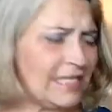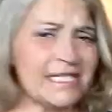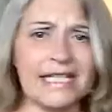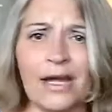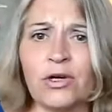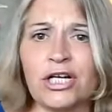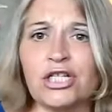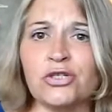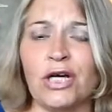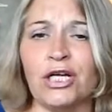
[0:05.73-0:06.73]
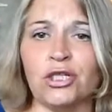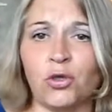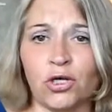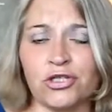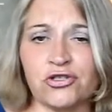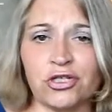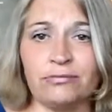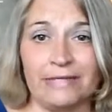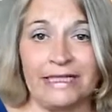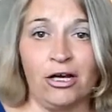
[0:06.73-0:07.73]
Today we're going to do a
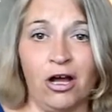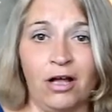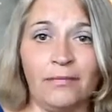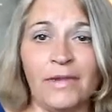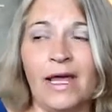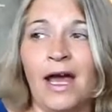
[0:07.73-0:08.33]
Nordstrom mini haul.